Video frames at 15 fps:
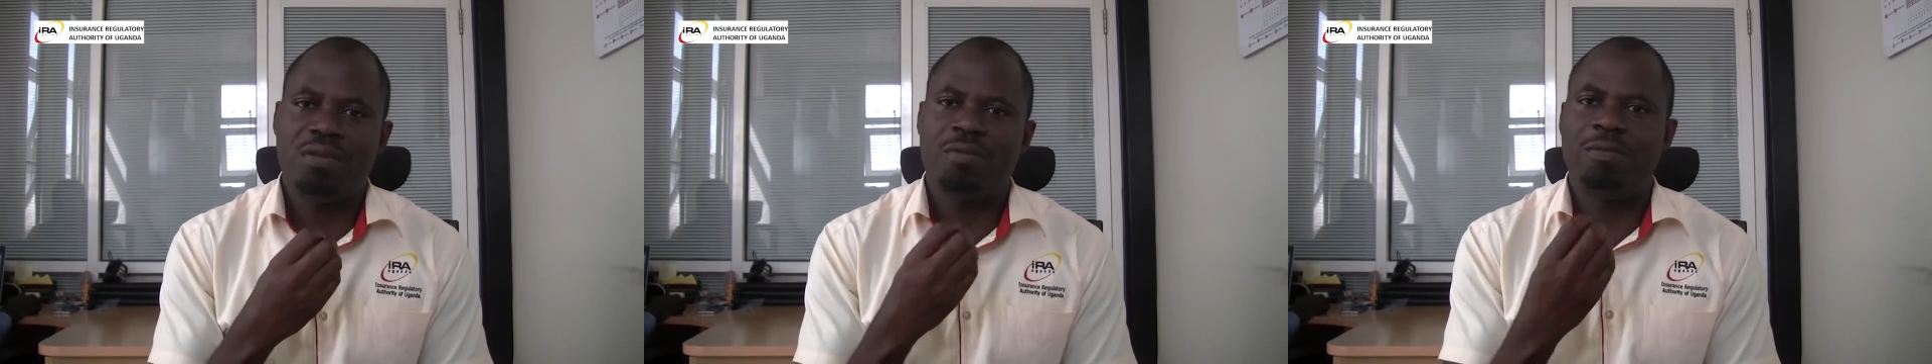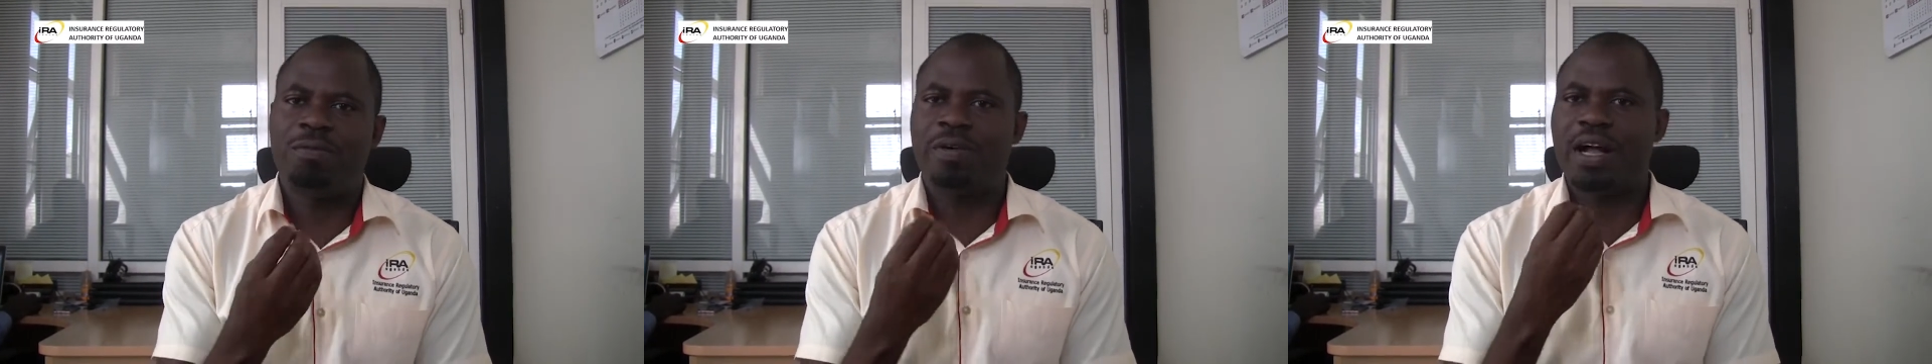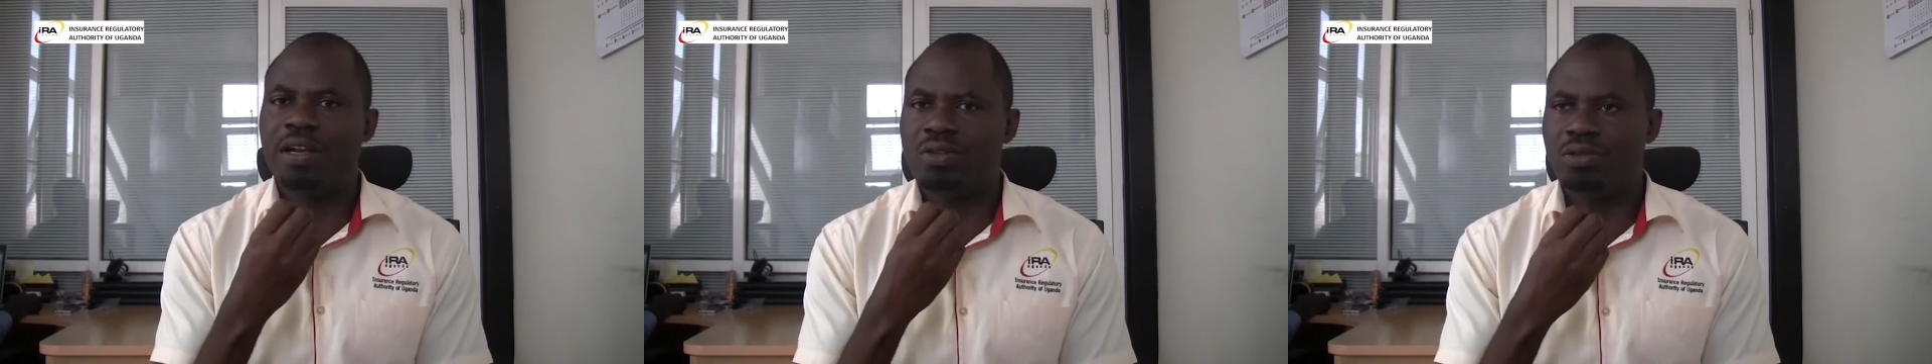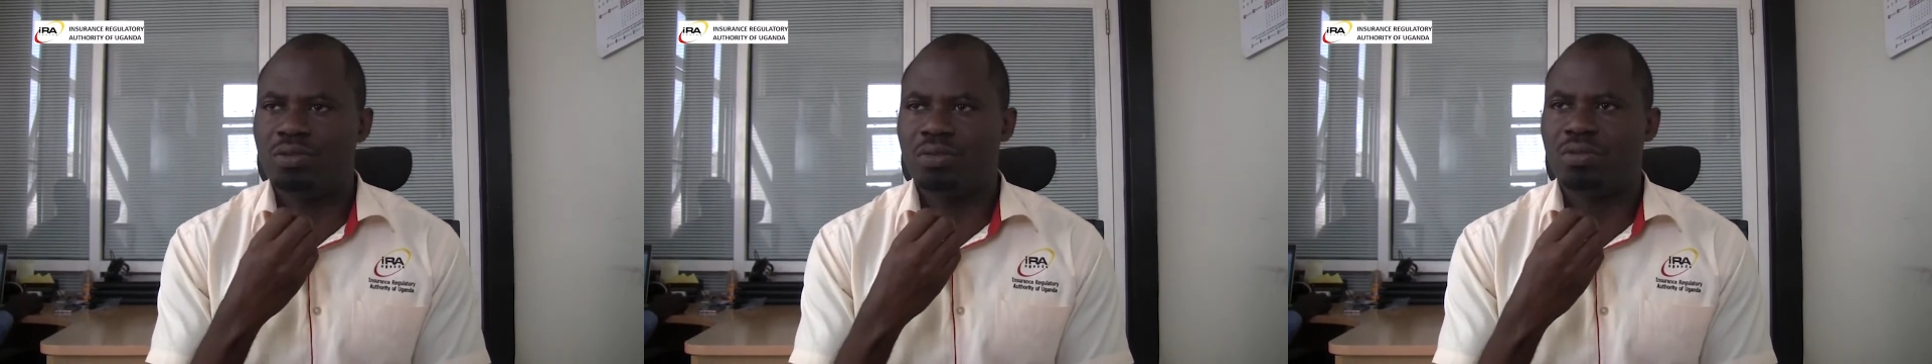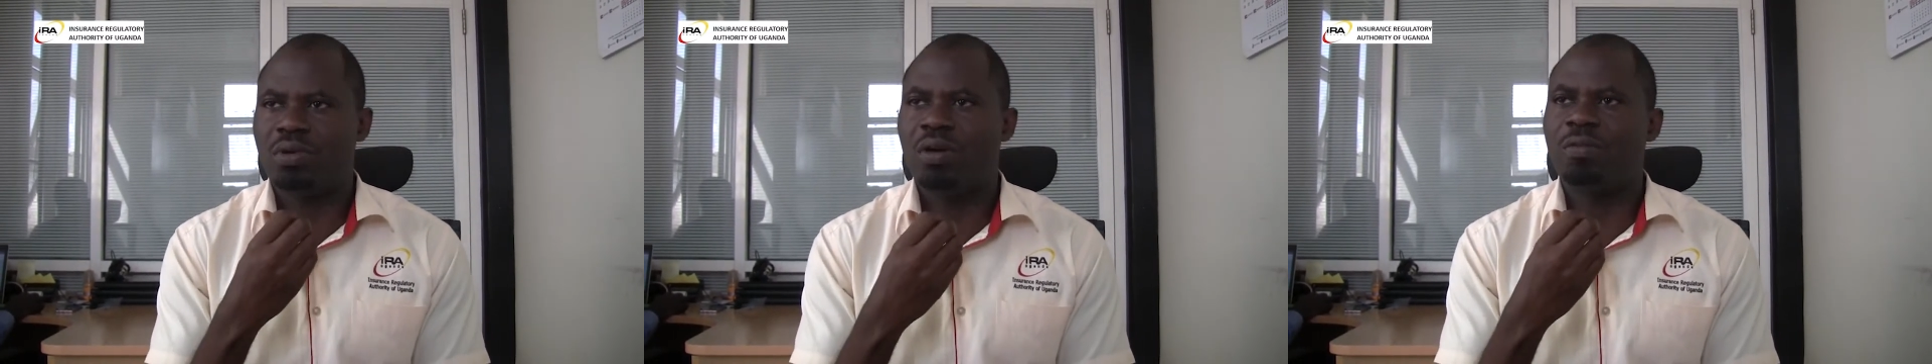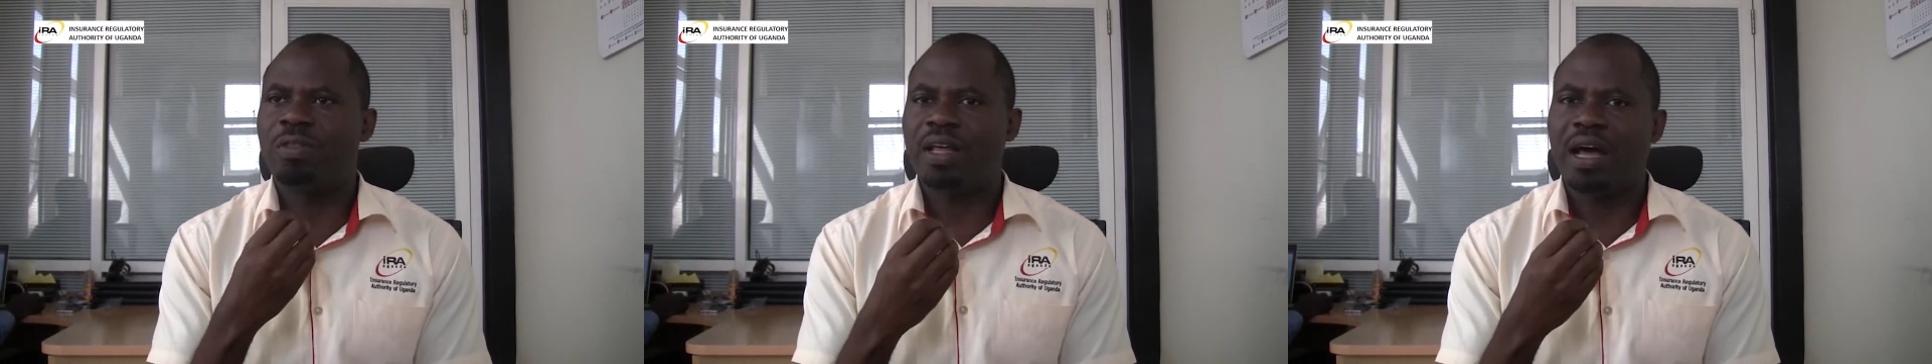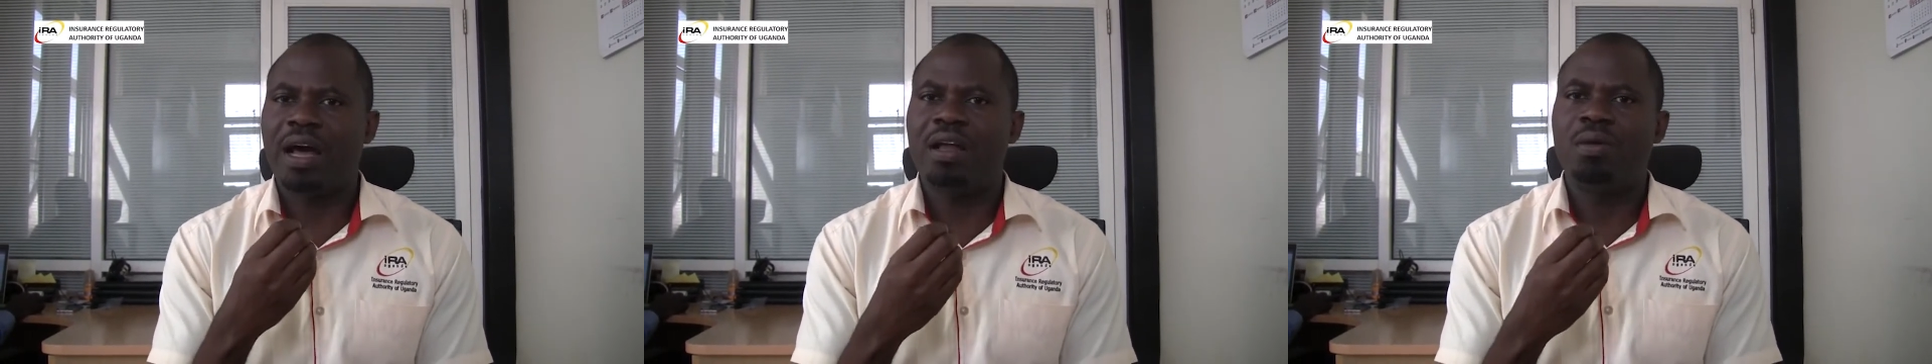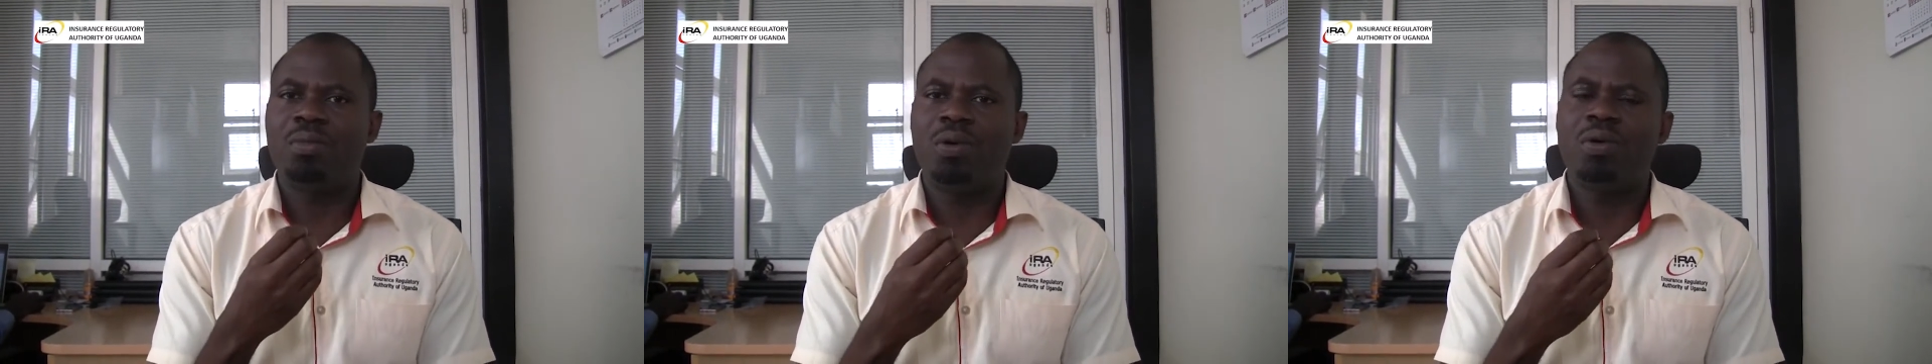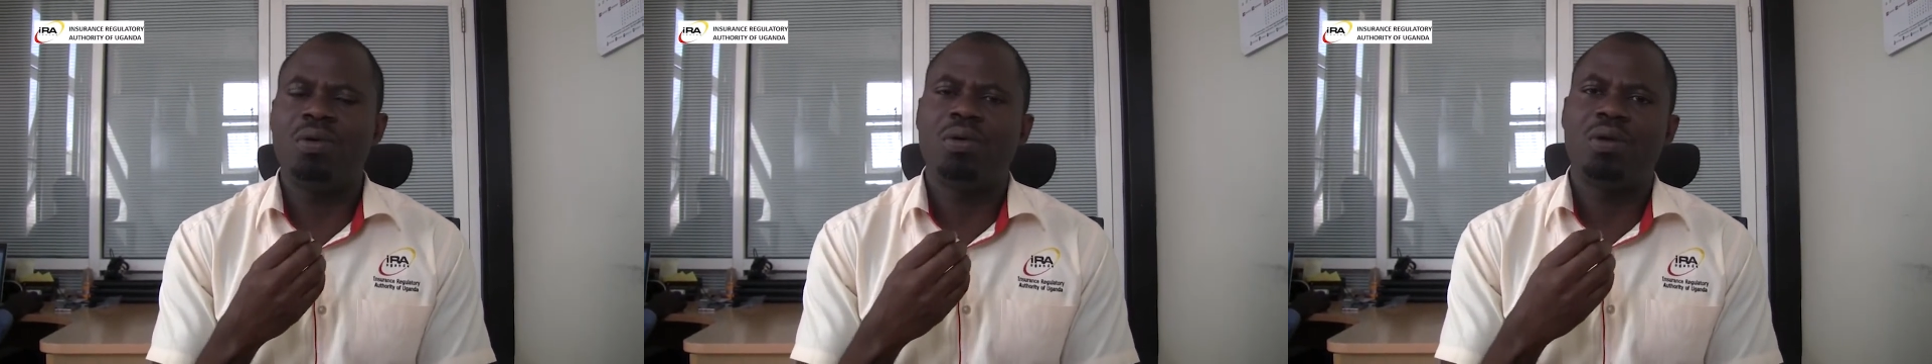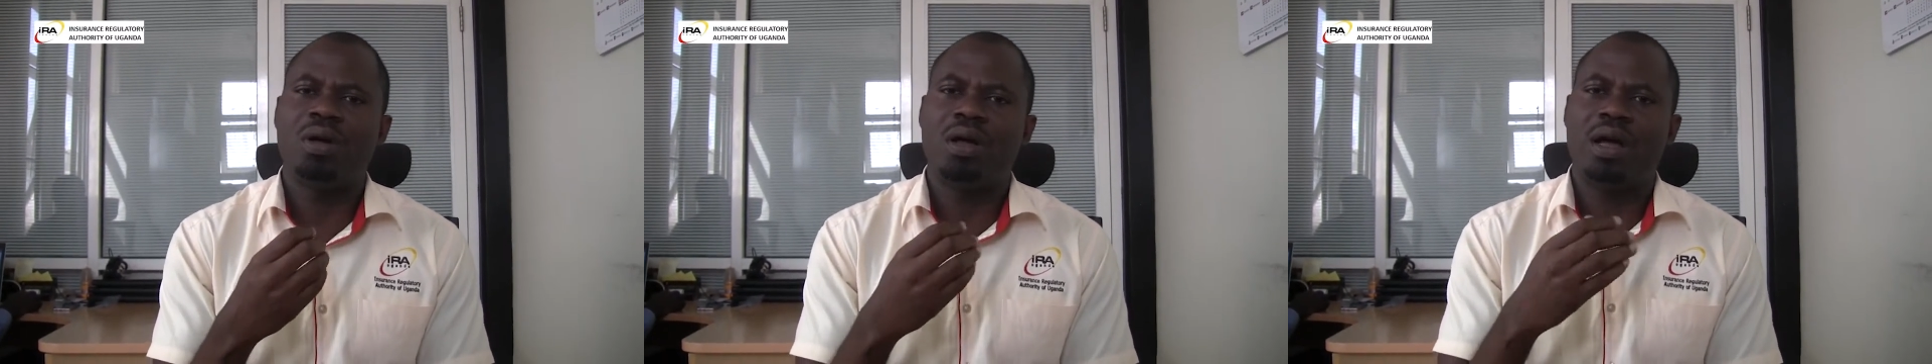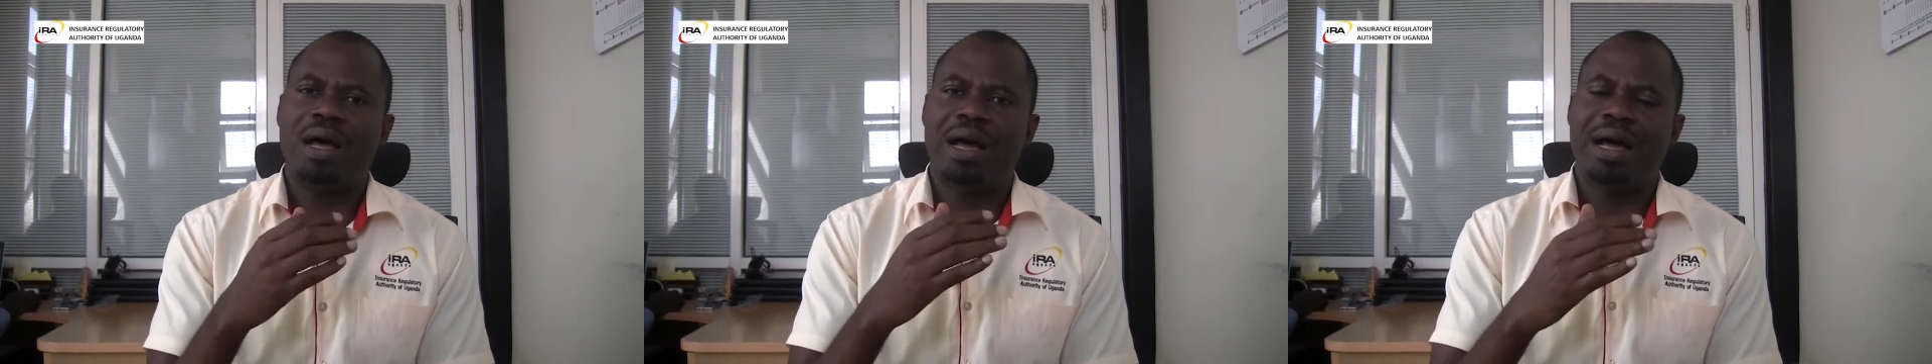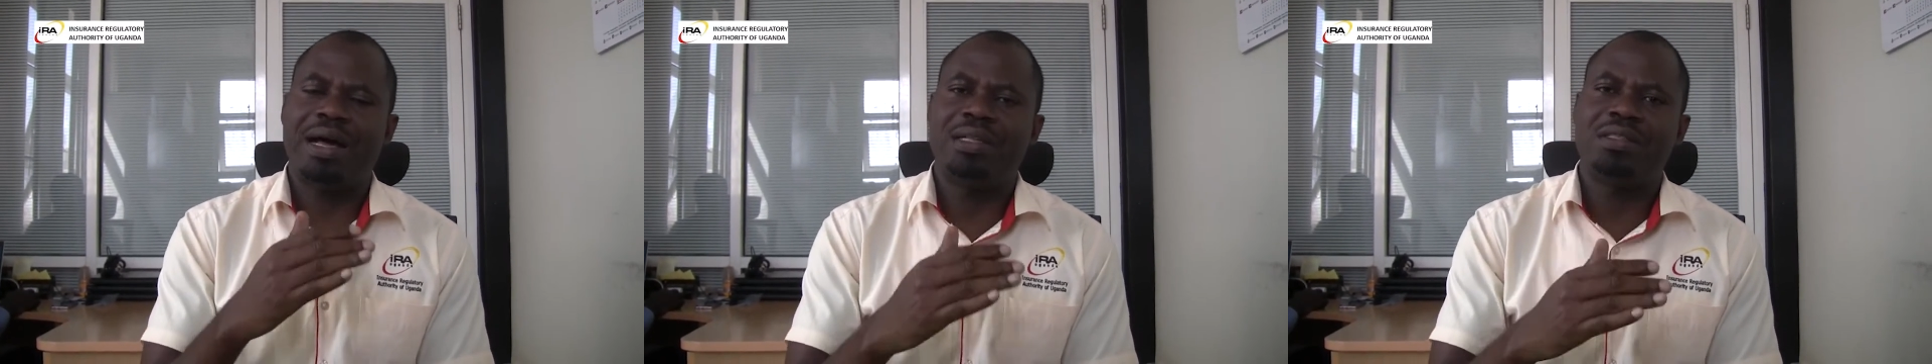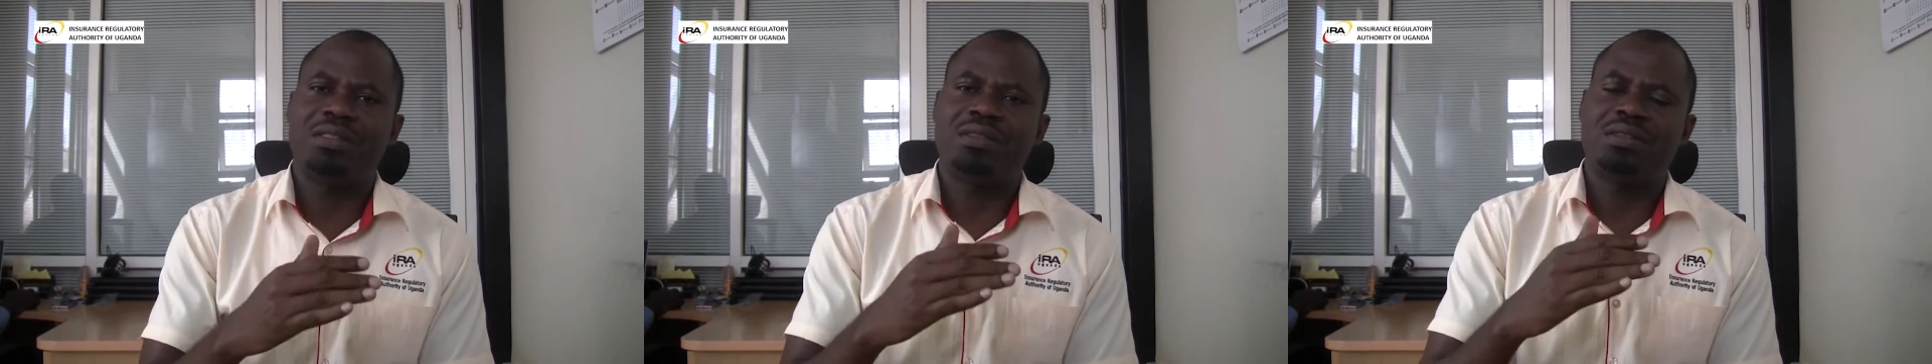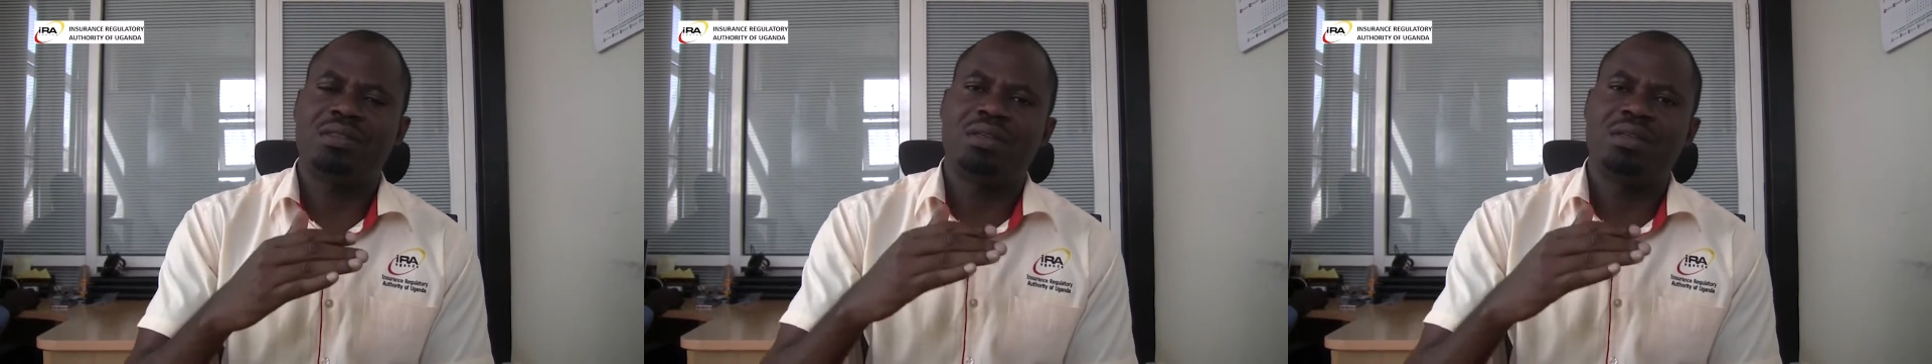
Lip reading: value of the animal at